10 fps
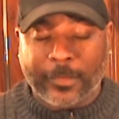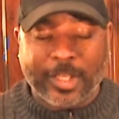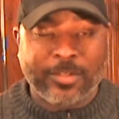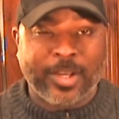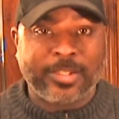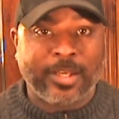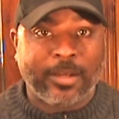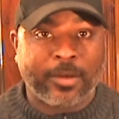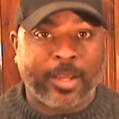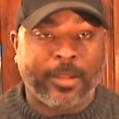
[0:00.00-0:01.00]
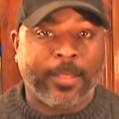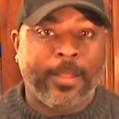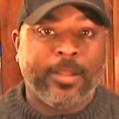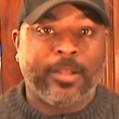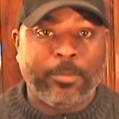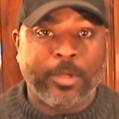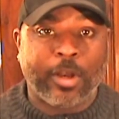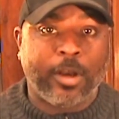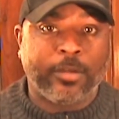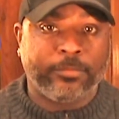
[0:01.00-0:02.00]
So I said, okay, let me
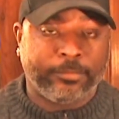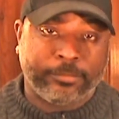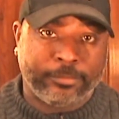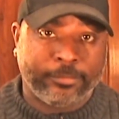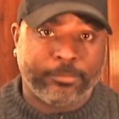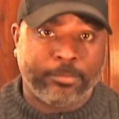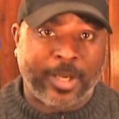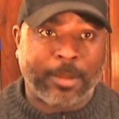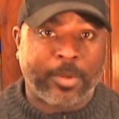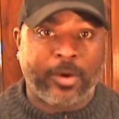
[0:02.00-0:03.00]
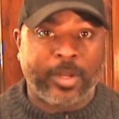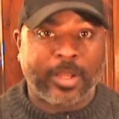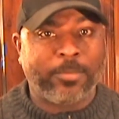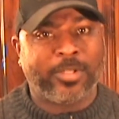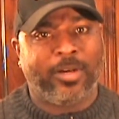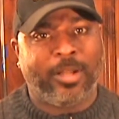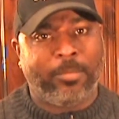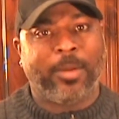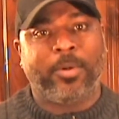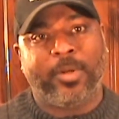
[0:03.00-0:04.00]
call BlackBerry. I'm sorry, not
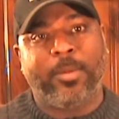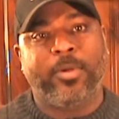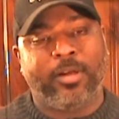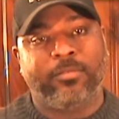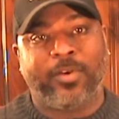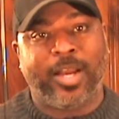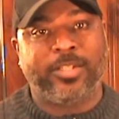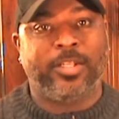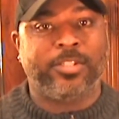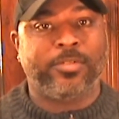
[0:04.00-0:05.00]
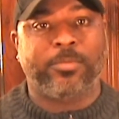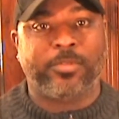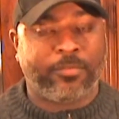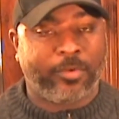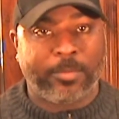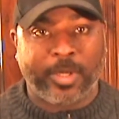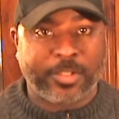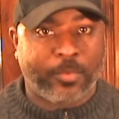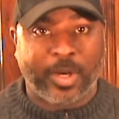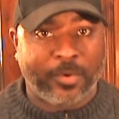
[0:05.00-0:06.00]
BlackBerry, but let me call Verizon. Let's do some software
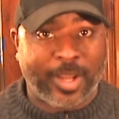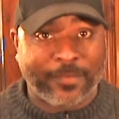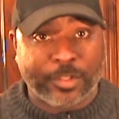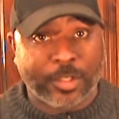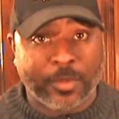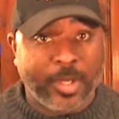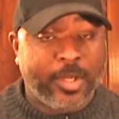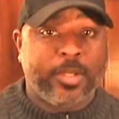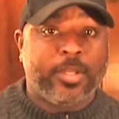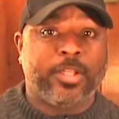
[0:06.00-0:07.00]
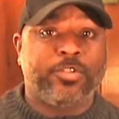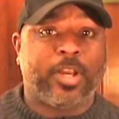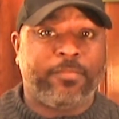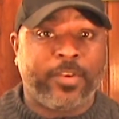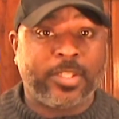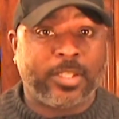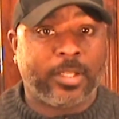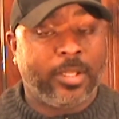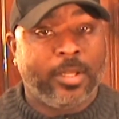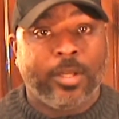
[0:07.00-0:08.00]
updates or whatever we have to do. Let's try to fix
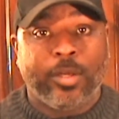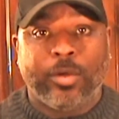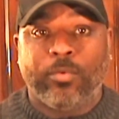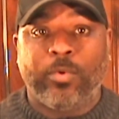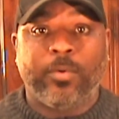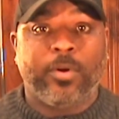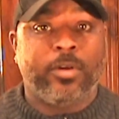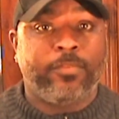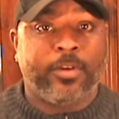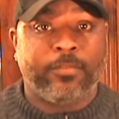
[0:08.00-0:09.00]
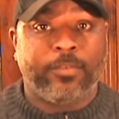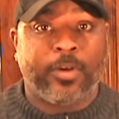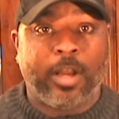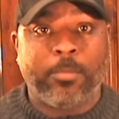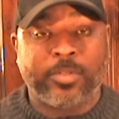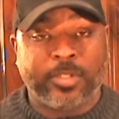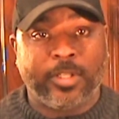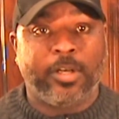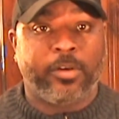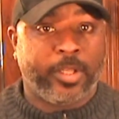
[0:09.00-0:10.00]
it. We were on the phone for almost
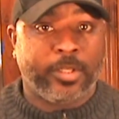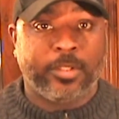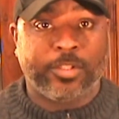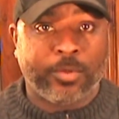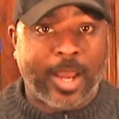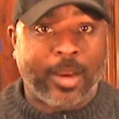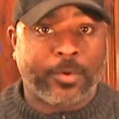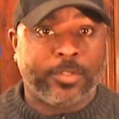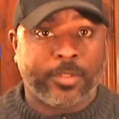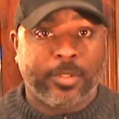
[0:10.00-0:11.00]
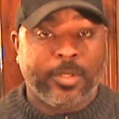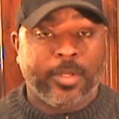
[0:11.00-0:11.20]
literally 2 hours.